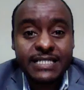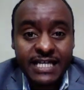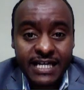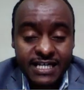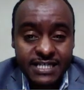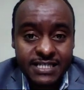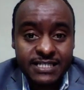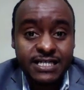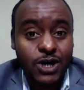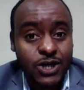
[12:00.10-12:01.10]
things,
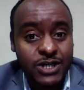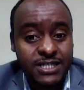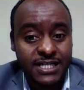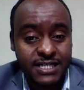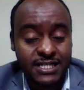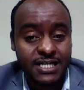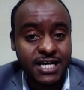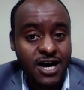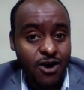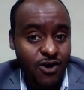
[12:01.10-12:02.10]
the content
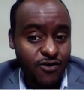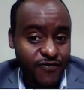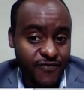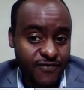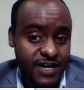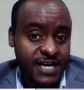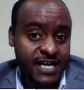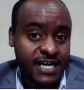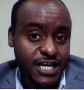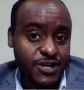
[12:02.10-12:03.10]
of
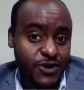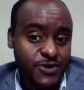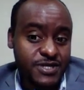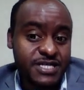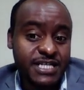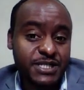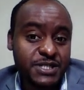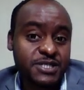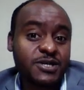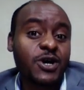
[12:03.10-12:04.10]

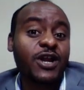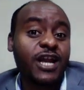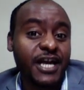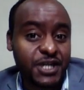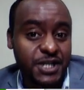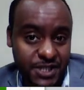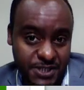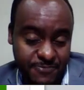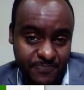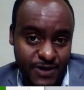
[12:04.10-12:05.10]
these
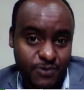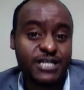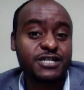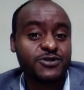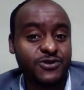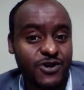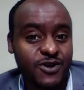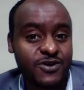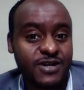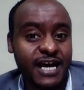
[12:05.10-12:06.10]
collections. We need to
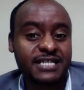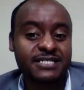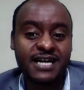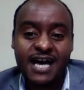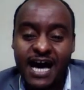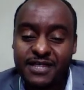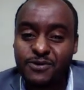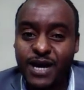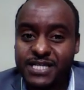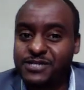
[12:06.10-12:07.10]
know, like,
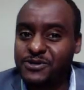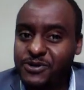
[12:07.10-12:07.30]
otherwise, we